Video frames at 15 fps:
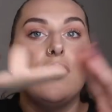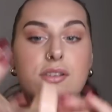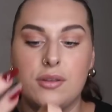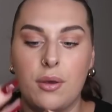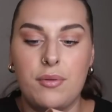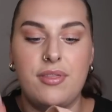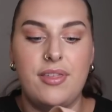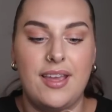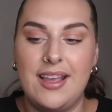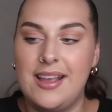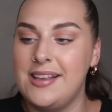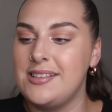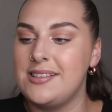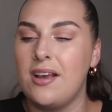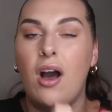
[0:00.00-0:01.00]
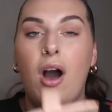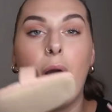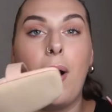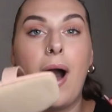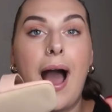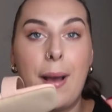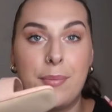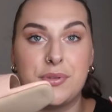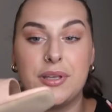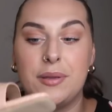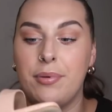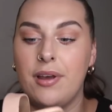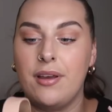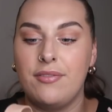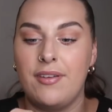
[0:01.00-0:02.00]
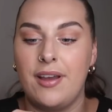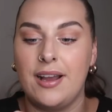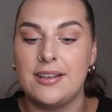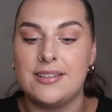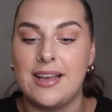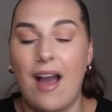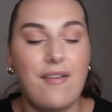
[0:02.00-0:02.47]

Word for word: So these are absolutely perfect.